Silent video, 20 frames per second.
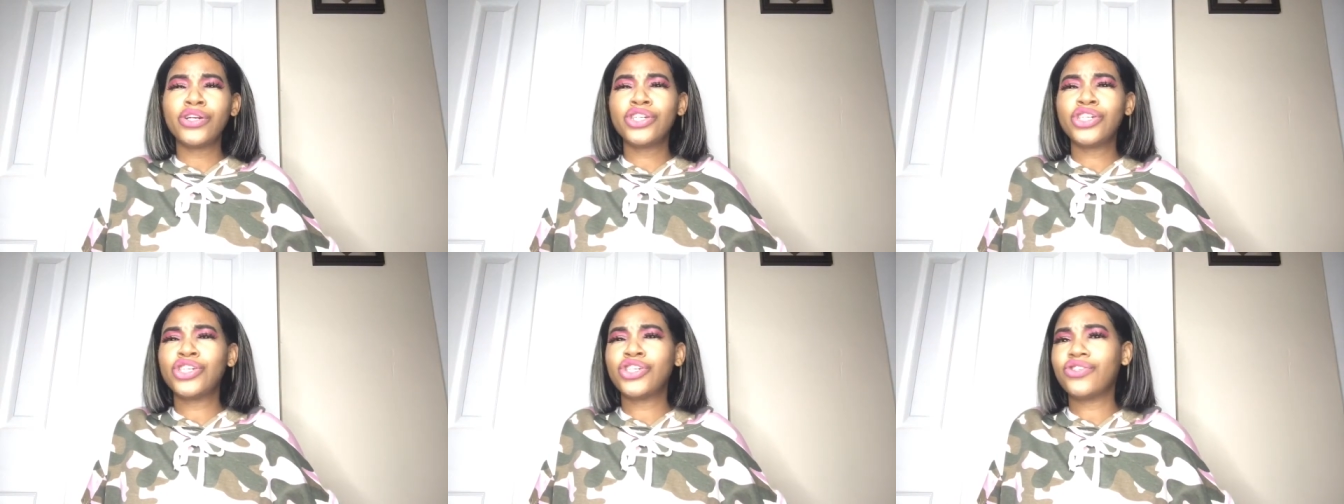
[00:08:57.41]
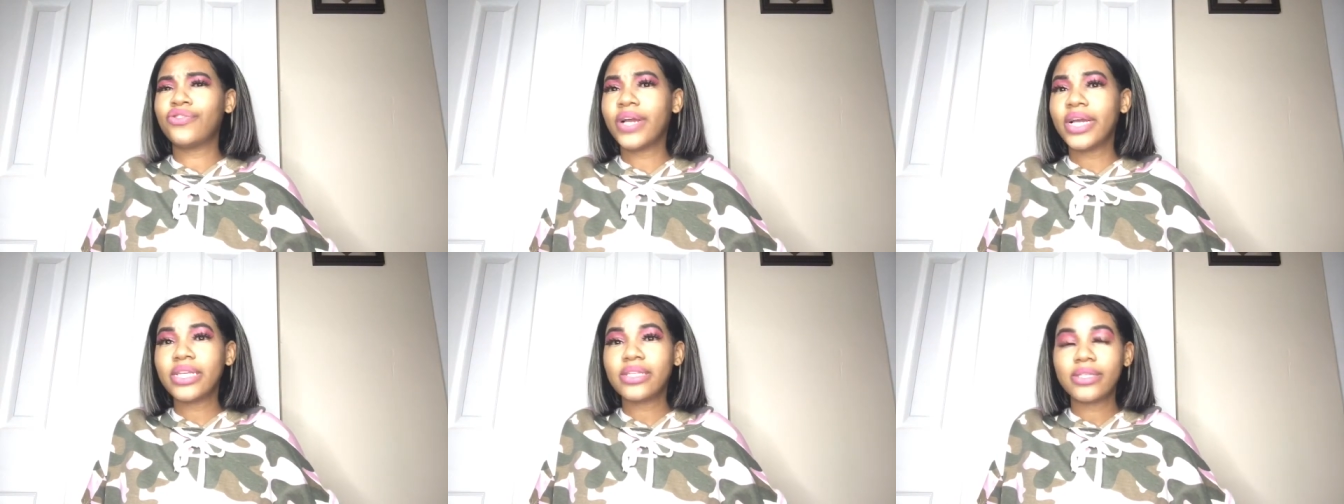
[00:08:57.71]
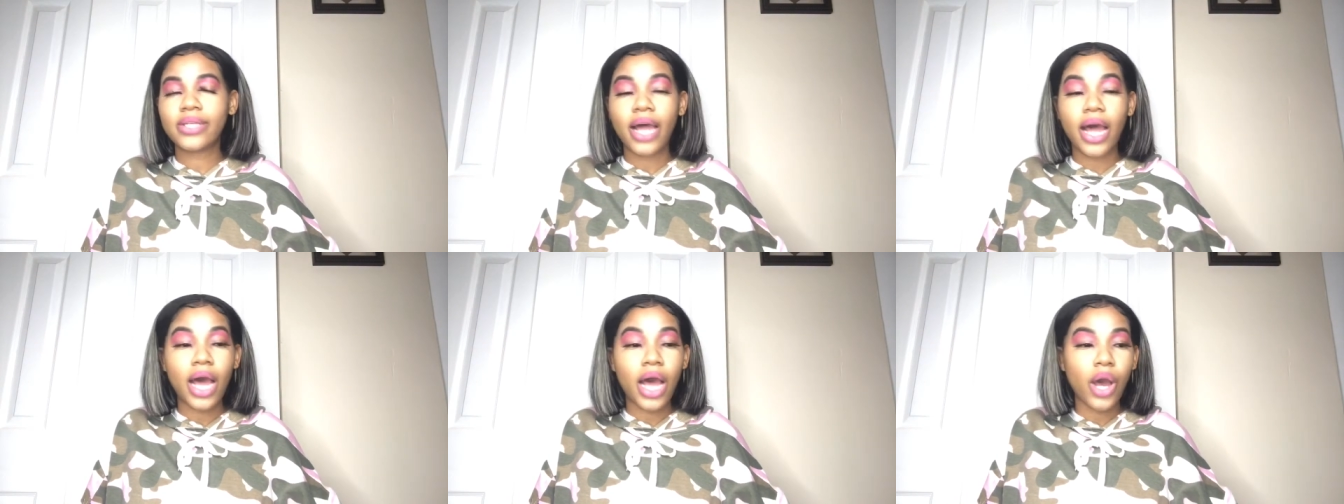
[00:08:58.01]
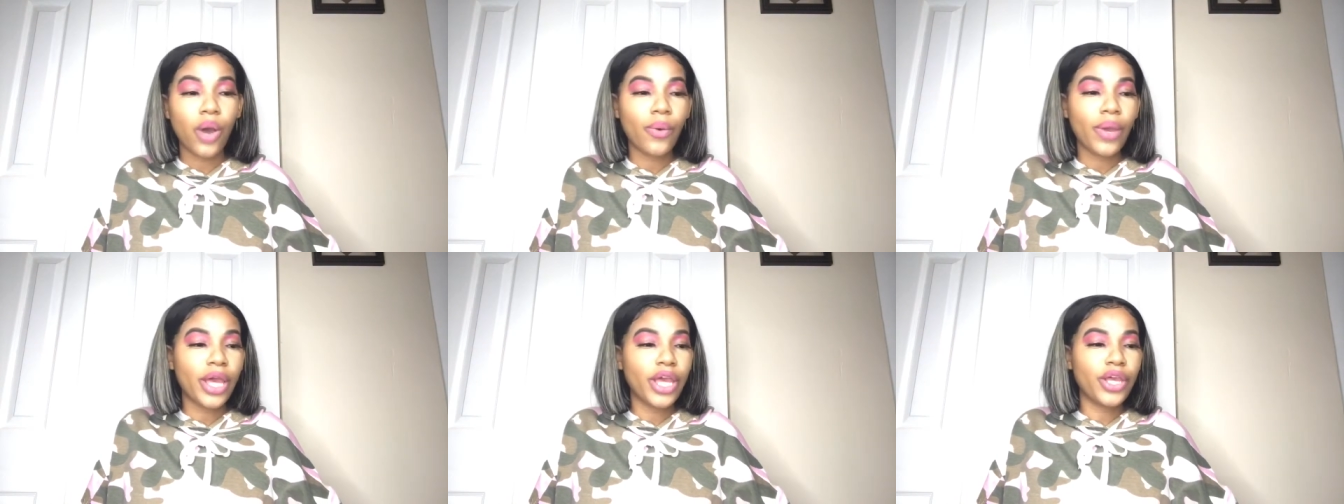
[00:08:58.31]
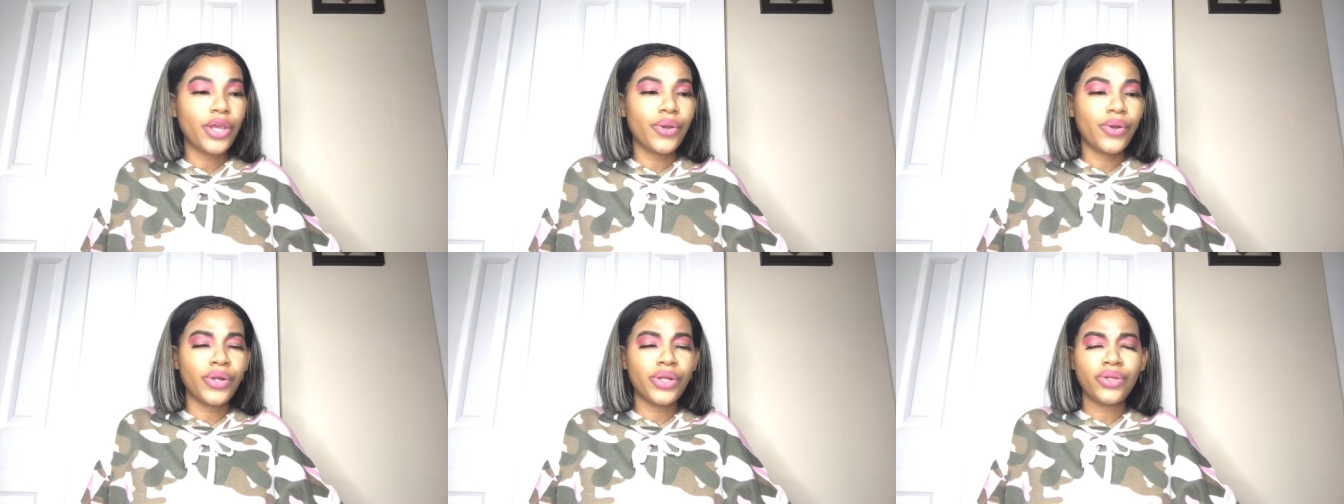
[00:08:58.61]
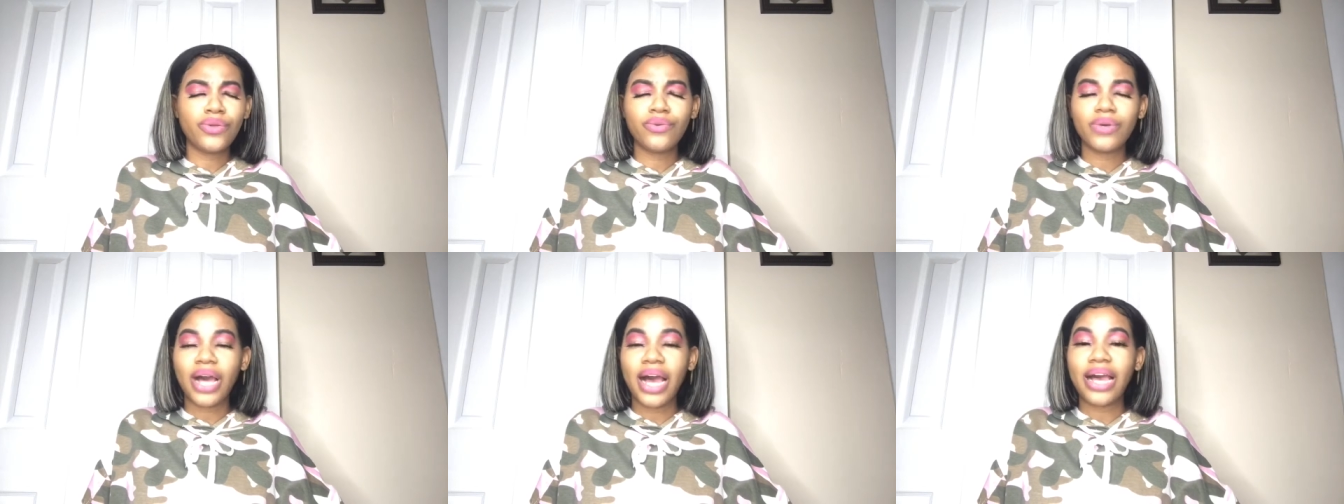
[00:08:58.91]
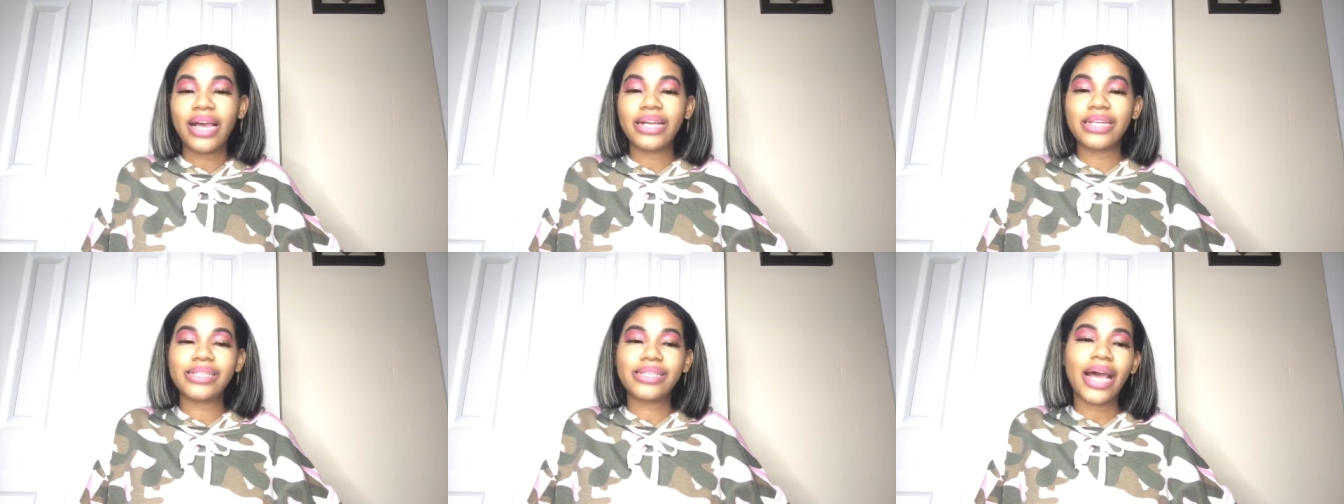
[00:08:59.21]
stressed out and you're you
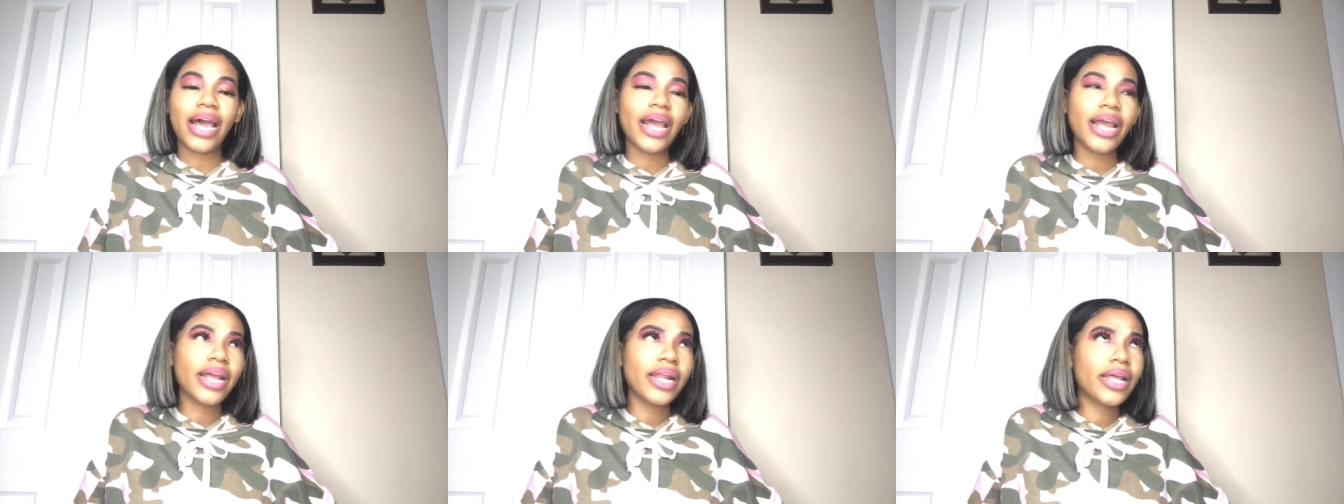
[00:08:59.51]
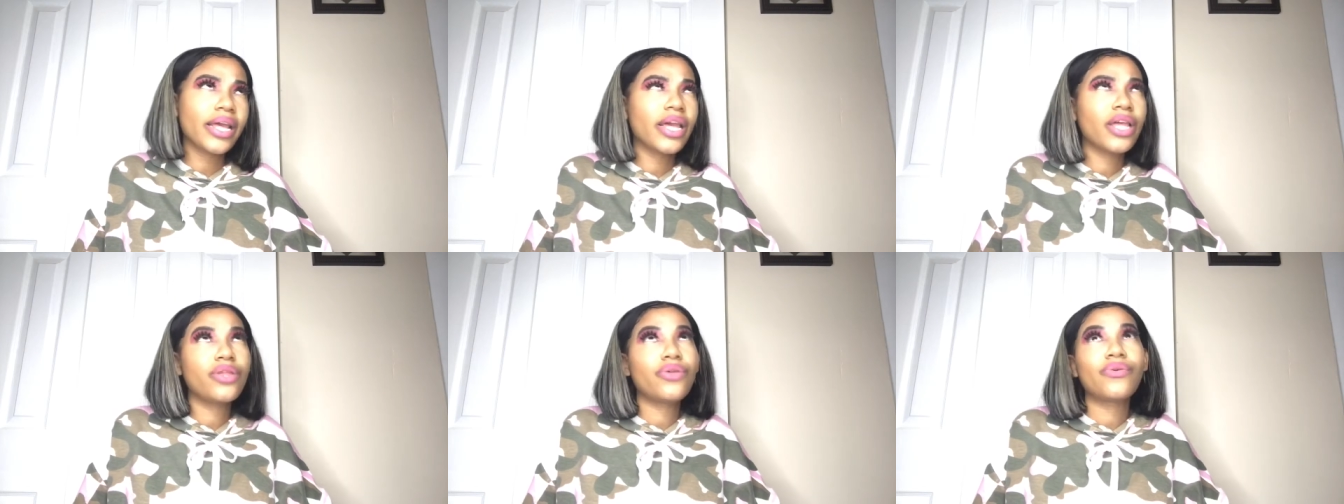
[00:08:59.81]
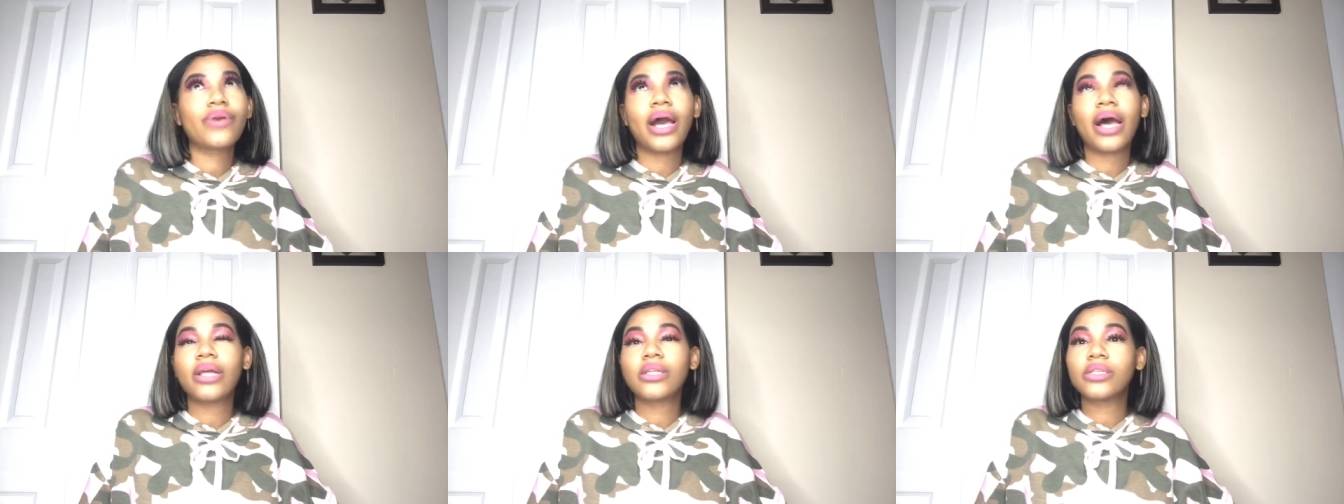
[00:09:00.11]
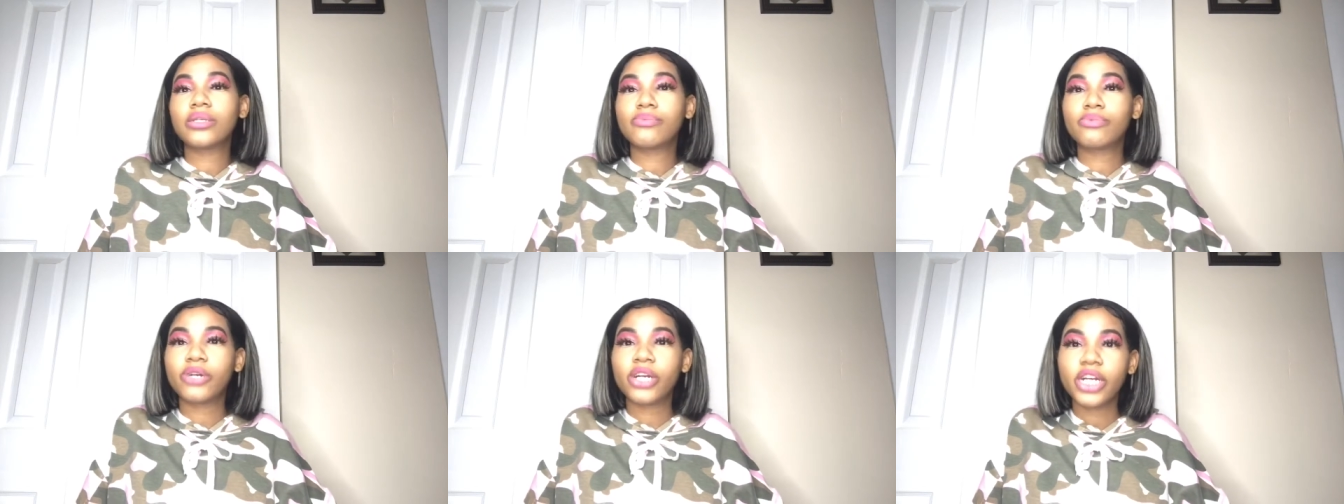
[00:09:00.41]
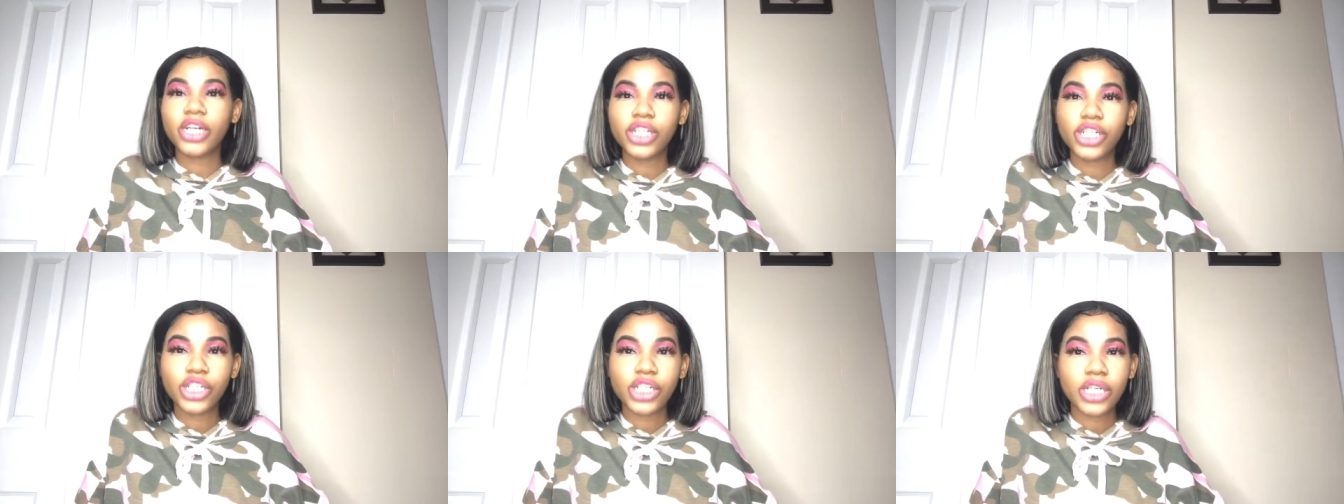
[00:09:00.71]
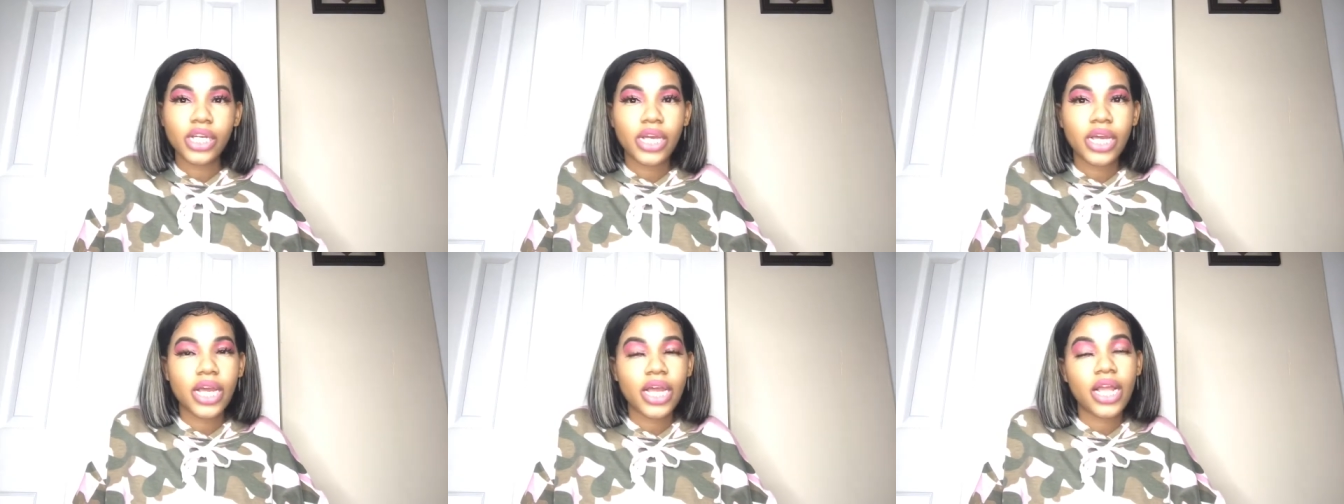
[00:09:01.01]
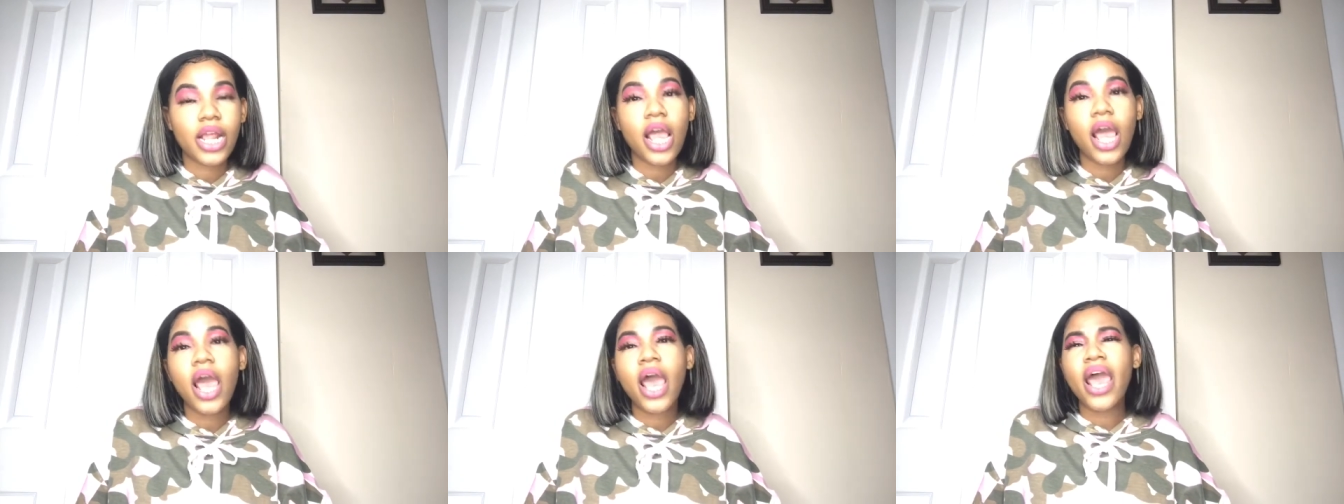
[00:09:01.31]
got anxiety and you got depression